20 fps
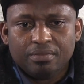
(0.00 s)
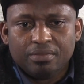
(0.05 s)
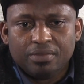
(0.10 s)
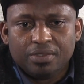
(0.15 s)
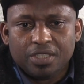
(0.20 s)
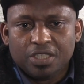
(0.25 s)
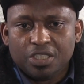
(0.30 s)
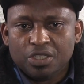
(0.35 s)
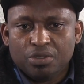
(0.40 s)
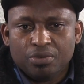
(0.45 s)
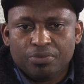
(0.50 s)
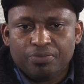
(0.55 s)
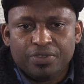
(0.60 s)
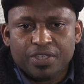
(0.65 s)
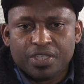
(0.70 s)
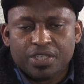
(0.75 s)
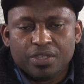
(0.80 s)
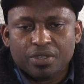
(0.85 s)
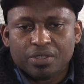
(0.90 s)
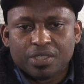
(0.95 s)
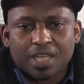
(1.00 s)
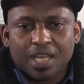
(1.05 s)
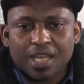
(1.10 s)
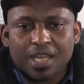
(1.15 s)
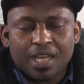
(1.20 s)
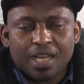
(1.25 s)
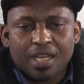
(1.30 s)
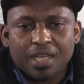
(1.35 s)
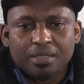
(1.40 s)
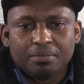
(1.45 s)
you fix your
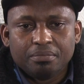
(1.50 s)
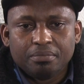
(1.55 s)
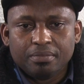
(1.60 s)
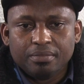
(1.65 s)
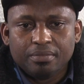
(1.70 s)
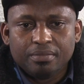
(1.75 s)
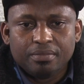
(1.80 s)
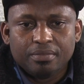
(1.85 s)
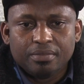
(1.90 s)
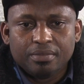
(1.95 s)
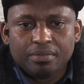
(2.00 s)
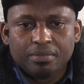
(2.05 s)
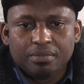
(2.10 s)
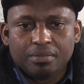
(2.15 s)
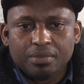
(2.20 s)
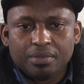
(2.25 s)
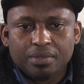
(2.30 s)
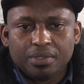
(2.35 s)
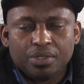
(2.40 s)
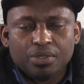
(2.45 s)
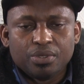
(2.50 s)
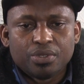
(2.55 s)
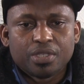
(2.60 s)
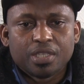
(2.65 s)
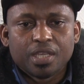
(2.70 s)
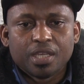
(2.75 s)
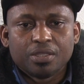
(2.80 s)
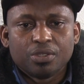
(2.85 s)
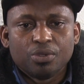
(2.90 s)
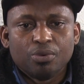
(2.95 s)
tire, you
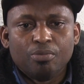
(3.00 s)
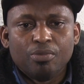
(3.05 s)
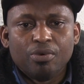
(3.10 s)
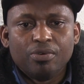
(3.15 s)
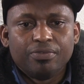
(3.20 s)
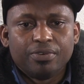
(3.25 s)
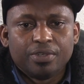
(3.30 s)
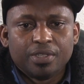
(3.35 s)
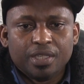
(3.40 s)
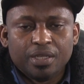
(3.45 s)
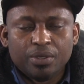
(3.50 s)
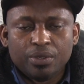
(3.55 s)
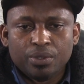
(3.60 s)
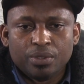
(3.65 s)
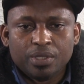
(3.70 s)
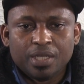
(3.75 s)
start to move on the road.